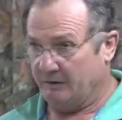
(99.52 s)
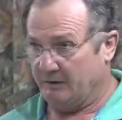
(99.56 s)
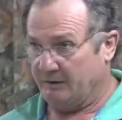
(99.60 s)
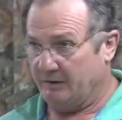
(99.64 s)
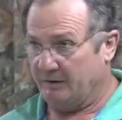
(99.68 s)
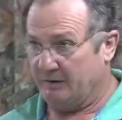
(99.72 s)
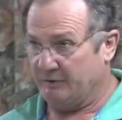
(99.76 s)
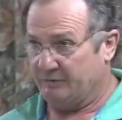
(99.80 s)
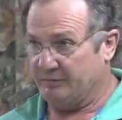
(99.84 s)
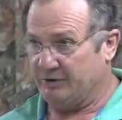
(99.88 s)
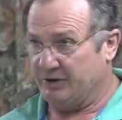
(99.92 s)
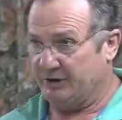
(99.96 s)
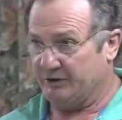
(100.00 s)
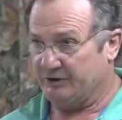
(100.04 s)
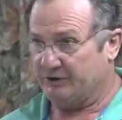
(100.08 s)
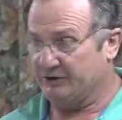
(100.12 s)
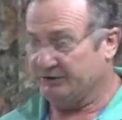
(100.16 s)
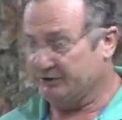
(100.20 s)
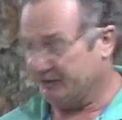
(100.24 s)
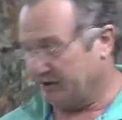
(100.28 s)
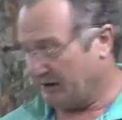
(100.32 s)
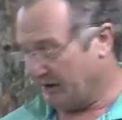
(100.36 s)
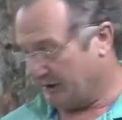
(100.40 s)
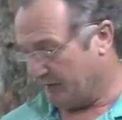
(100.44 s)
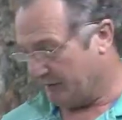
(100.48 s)
the
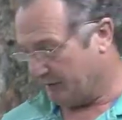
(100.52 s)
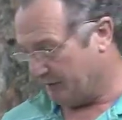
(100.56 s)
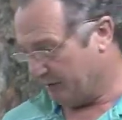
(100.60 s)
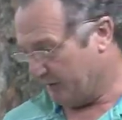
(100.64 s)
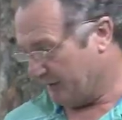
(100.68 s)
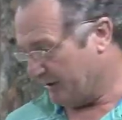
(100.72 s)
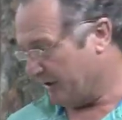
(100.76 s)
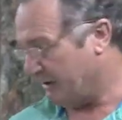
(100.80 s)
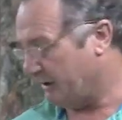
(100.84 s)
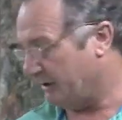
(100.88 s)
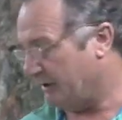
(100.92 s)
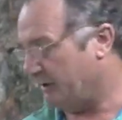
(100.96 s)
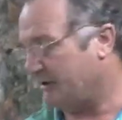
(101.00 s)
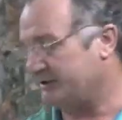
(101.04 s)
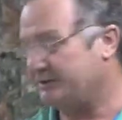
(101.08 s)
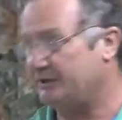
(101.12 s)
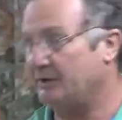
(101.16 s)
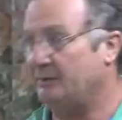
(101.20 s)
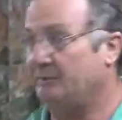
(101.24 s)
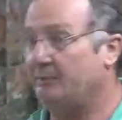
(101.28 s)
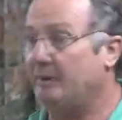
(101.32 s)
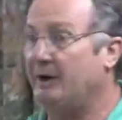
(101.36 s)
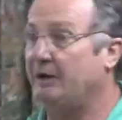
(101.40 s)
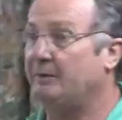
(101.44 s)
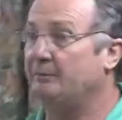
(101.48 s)
objections came to me and I
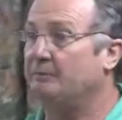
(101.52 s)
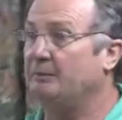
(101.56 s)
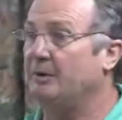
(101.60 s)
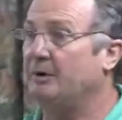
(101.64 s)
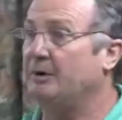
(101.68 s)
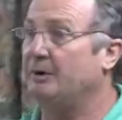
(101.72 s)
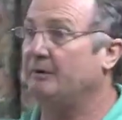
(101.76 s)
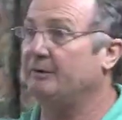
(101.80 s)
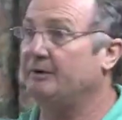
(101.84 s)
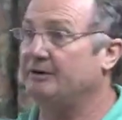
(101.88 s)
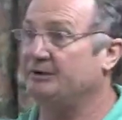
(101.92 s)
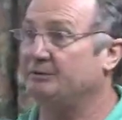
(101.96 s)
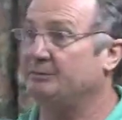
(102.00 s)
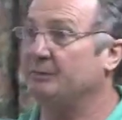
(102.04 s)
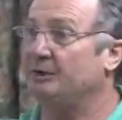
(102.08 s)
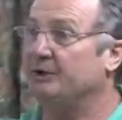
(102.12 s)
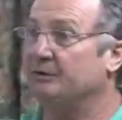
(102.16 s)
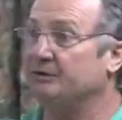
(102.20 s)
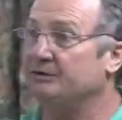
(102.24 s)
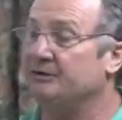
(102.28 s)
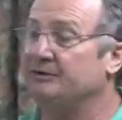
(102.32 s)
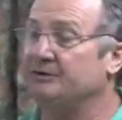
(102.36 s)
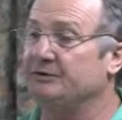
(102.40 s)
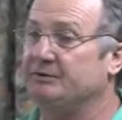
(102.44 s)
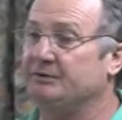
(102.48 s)
sent back my
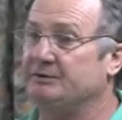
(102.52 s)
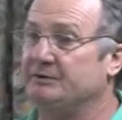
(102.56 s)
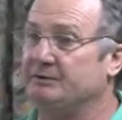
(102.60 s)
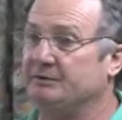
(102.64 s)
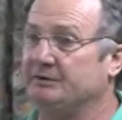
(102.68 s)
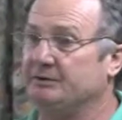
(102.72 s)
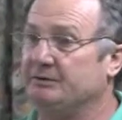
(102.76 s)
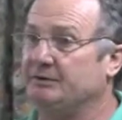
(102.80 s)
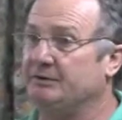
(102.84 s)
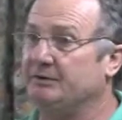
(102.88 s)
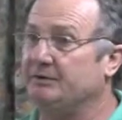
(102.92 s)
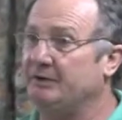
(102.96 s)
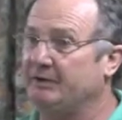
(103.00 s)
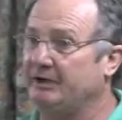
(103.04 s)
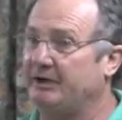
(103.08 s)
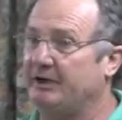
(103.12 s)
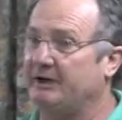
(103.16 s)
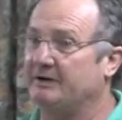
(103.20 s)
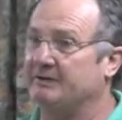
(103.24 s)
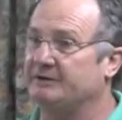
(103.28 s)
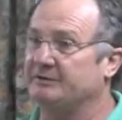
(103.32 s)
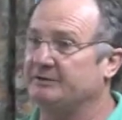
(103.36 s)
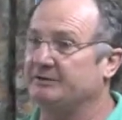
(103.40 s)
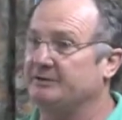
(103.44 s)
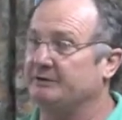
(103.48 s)
response to the
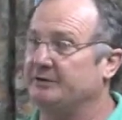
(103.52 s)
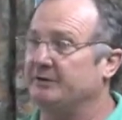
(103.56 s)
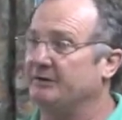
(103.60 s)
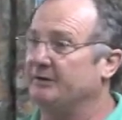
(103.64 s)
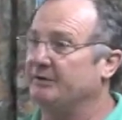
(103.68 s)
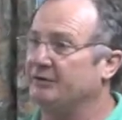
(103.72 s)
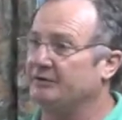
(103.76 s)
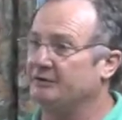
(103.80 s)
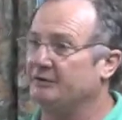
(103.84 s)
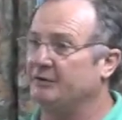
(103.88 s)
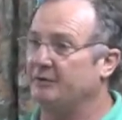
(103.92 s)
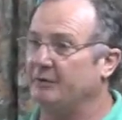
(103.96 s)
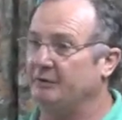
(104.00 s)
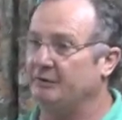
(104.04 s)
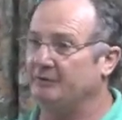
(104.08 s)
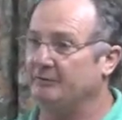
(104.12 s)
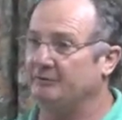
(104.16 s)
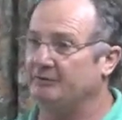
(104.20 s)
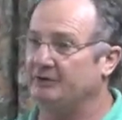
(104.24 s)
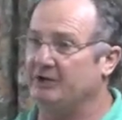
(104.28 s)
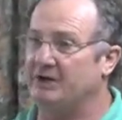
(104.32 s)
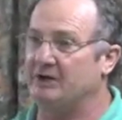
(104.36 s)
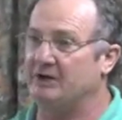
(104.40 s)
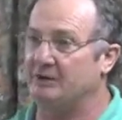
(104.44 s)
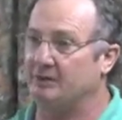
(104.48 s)
council on the 12th
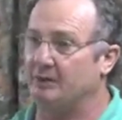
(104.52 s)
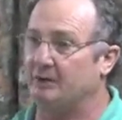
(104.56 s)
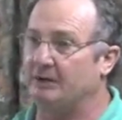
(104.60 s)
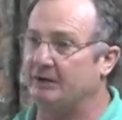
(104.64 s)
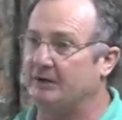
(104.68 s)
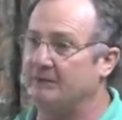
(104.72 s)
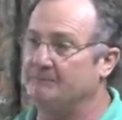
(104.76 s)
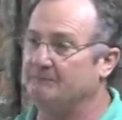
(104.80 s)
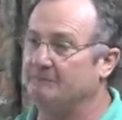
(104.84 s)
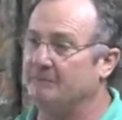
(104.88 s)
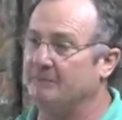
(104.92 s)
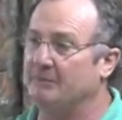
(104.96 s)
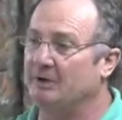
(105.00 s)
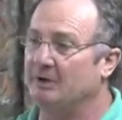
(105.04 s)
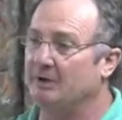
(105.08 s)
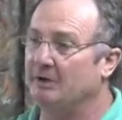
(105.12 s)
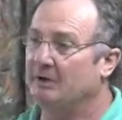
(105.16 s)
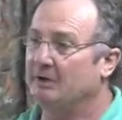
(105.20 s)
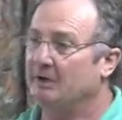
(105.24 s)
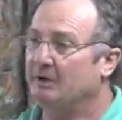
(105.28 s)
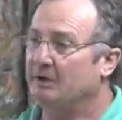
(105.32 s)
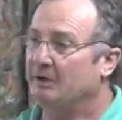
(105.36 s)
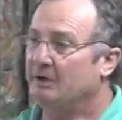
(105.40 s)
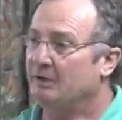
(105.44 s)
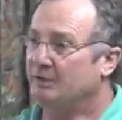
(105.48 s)
of January,
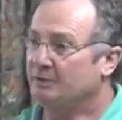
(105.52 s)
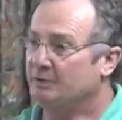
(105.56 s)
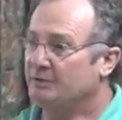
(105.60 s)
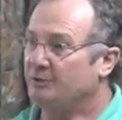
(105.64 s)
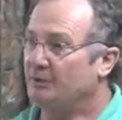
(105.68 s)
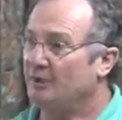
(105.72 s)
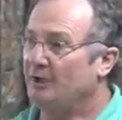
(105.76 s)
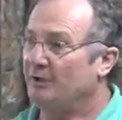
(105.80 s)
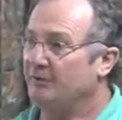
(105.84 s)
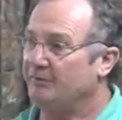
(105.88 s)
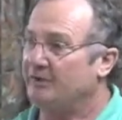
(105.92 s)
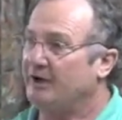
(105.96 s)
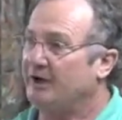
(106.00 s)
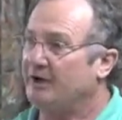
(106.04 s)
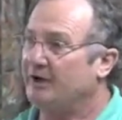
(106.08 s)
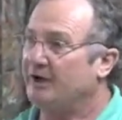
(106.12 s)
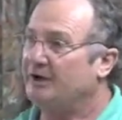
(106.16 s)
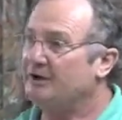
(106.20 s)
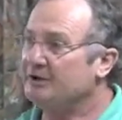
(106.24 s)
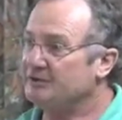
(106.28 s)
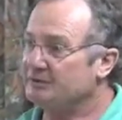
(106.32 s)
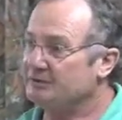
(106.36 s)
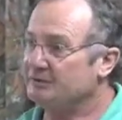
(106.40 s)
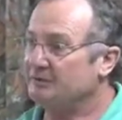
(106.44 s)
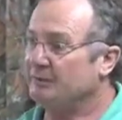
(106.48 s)
12
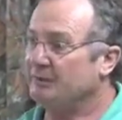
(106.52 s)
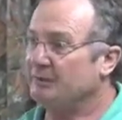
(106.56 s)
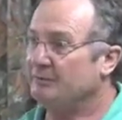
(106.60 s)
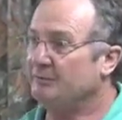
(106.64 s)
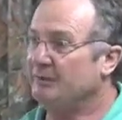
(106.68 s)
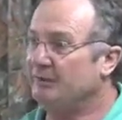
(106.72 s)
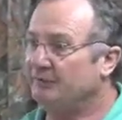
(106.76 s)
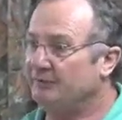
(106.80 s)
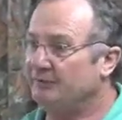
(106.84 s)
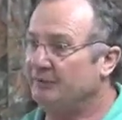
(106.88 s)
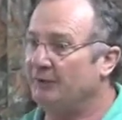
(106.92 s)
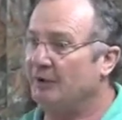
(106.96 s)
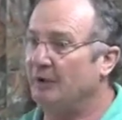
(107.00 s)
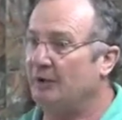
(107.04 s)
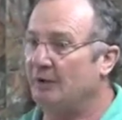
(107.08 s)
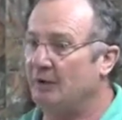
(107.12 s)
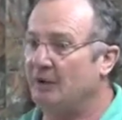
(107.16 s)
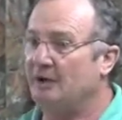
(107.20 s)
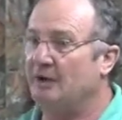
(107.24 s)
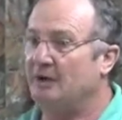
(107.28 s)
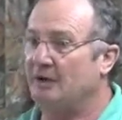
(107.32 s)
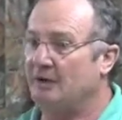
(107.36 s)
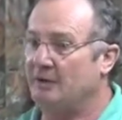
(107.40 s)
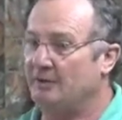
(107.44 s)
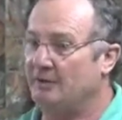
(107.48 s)
days
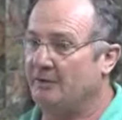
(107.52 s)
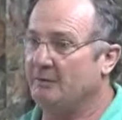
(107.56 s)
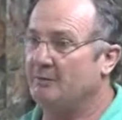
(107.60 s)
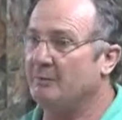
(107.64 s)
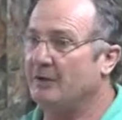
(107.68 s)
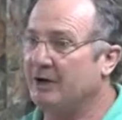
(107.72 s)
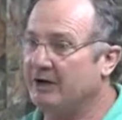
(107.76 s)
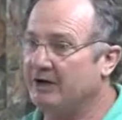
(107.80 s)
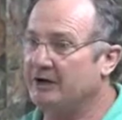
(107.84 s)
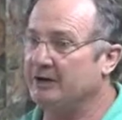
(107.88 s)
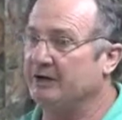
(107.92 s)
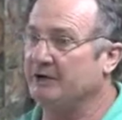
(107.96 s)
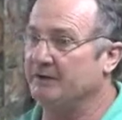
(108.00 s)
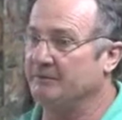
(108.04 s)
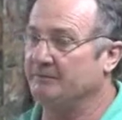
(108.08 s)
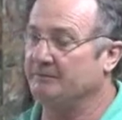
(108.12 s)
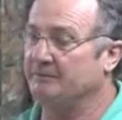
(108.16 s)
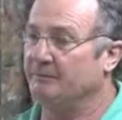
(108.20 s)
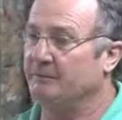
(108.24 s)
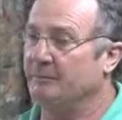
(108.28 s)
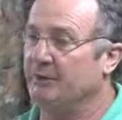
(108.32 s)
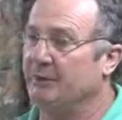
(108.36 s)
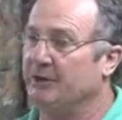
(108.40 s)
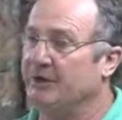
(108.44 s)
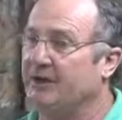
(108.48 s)
before the meeting
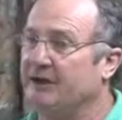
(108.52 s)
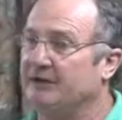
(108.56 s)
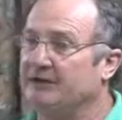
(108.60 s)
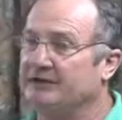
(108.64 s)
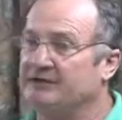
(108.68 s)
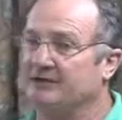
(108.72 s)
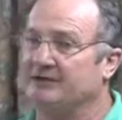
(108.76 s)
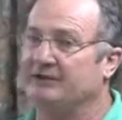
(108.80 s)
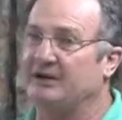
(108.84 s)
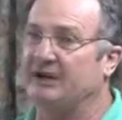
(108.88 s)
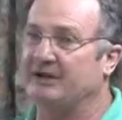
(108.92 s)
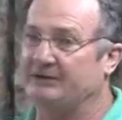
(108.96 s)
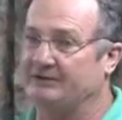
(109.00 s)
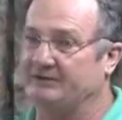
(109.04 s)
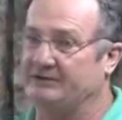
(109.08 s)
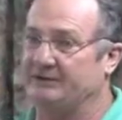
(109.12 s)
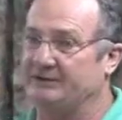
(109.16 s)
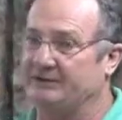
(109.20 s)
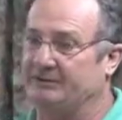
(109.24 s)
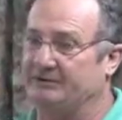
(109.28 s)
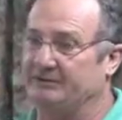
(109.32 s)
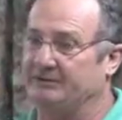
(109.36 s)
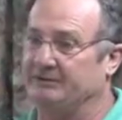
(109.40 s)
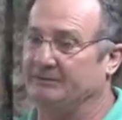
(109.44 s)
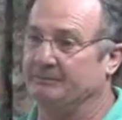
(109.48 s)
where they discussed
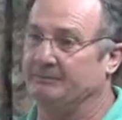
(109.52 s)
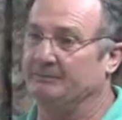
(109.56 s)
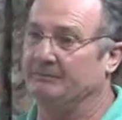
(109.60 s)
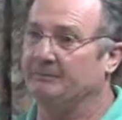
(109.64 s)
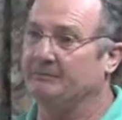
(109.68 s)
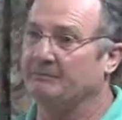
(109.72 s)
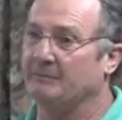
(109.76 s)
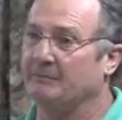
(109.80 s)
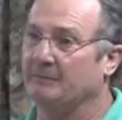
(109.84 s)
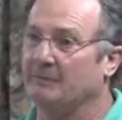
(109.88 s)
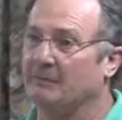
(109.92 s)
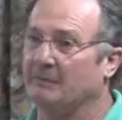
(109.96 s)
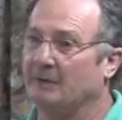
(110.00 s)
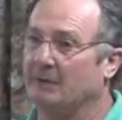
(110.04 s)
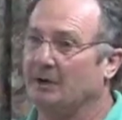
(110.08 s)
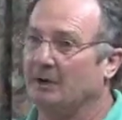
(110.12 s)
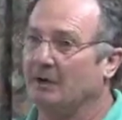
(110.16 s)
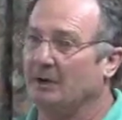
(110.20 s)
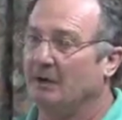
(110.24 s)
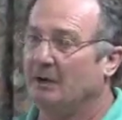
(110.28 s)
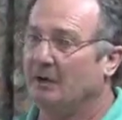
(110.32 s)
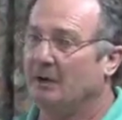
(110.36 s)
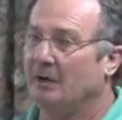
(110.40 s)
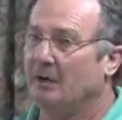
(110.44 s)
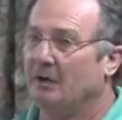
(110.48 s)
this.
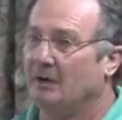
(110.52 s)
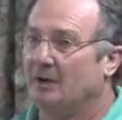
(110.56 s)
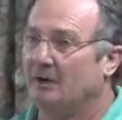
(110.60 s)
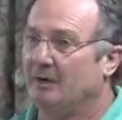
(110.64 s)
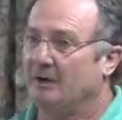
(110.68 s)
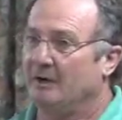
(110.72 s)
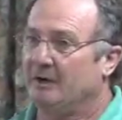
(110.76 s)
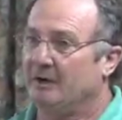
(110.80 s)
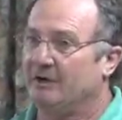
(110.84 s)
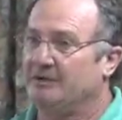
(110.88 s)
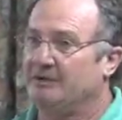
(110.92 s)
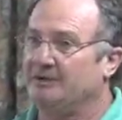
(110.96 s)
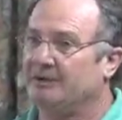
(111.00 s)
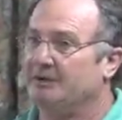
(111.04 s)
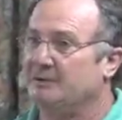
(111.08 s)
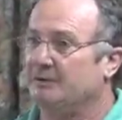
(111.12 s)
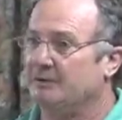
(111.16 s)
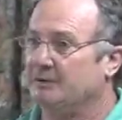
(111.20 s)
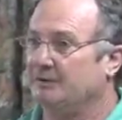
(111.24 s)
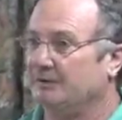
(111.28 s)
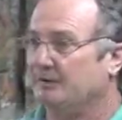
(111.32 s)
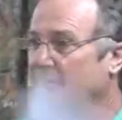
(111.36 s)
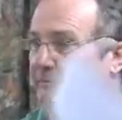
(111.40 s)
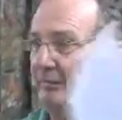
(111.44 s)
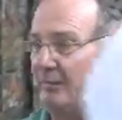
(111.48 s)
When I
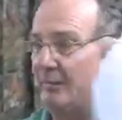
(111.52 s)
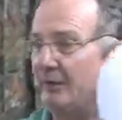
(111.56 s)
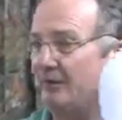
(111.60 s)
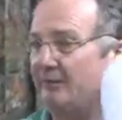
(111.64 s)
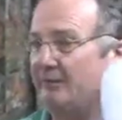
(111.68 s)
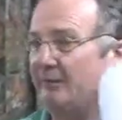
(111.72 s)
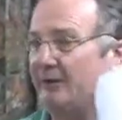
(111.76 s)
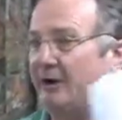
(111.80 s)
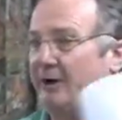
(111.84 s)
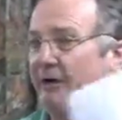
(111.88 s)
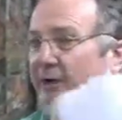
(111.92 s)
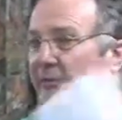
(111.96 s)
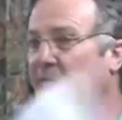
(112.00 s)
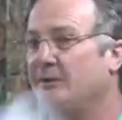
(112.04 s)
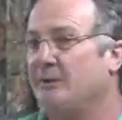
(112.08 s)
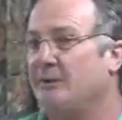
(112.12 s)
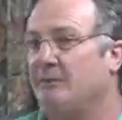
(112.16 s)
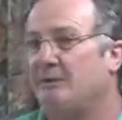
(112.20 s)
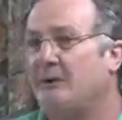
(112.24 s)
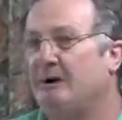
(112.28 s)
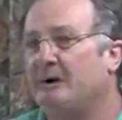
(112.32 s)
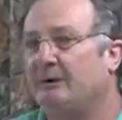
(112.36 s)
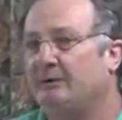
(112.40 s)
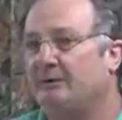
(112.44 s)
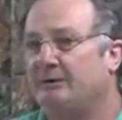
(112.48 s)
saw the photo in the
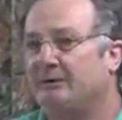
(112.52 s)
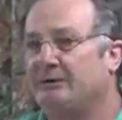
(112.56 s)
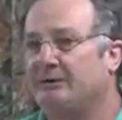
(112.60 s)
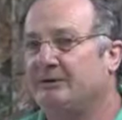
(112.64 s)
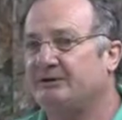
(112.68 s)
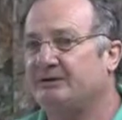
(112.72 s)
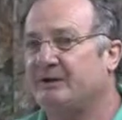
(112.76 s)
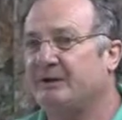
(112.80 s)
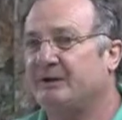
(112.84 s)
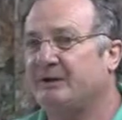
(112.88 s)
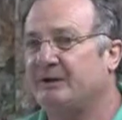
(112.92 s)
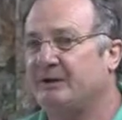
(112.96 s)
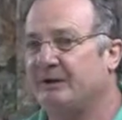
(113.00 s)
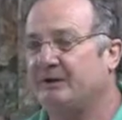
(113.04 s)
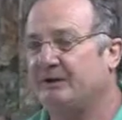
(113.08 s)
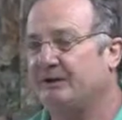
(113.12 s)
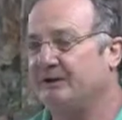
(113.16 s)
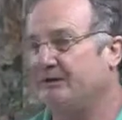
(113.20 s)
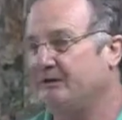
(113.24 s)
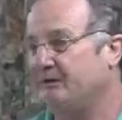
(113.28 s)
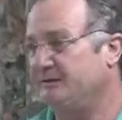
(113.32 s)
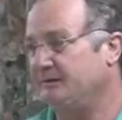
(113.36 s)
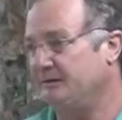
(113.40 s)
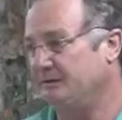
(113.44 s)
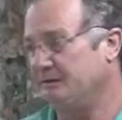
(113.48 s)
paper on the Sunday,
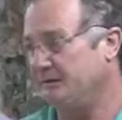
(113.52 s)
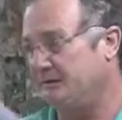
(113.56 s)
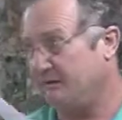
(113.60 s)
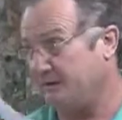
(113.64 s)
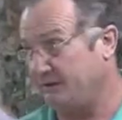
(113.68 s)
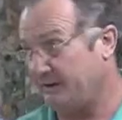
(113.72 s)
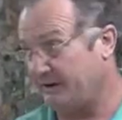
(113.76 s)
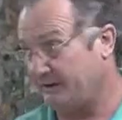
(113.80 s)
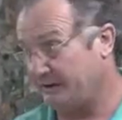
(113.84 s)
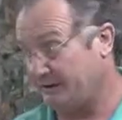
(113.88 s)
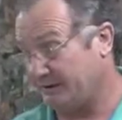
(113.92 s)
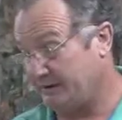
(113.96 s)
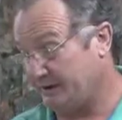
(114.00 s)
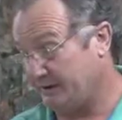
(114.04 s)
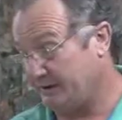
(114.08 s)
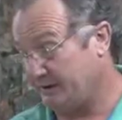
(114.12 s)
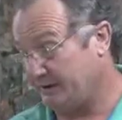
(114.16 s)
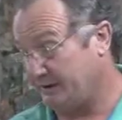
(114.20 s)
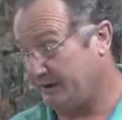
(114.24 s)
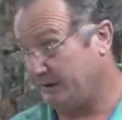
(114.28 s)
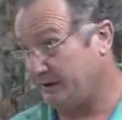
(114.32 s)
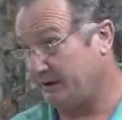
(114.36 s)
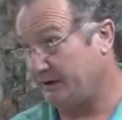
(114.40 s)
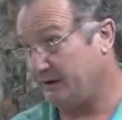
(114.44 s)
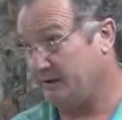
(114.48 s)
in the
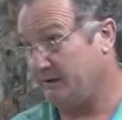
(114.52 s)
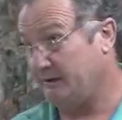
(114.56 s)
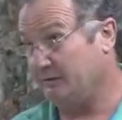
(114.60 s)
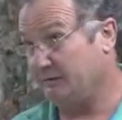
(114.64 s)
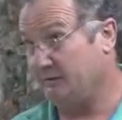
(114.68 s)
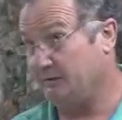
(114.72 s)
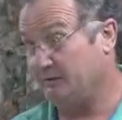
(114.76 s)
Sunday